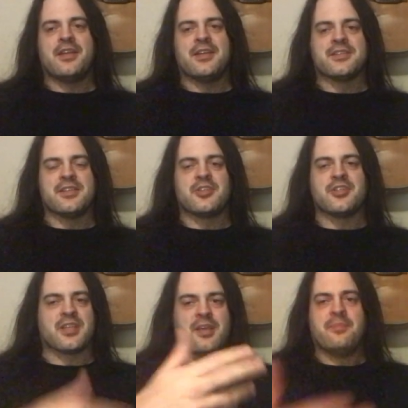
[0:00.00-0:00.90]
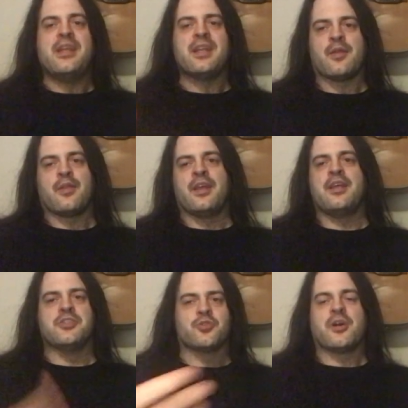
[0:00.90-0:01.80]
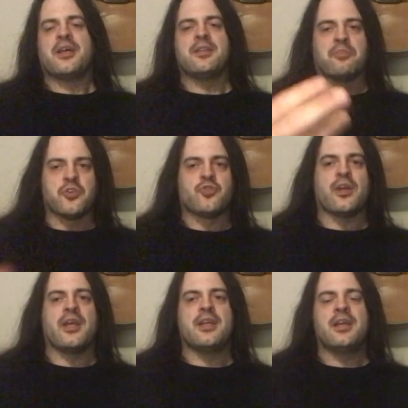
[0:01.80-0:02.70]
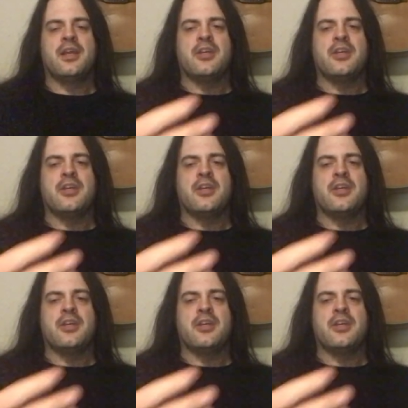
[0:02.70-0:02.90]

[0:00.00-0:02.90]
To, it's it's just a comedic thing. He's trying to portray it.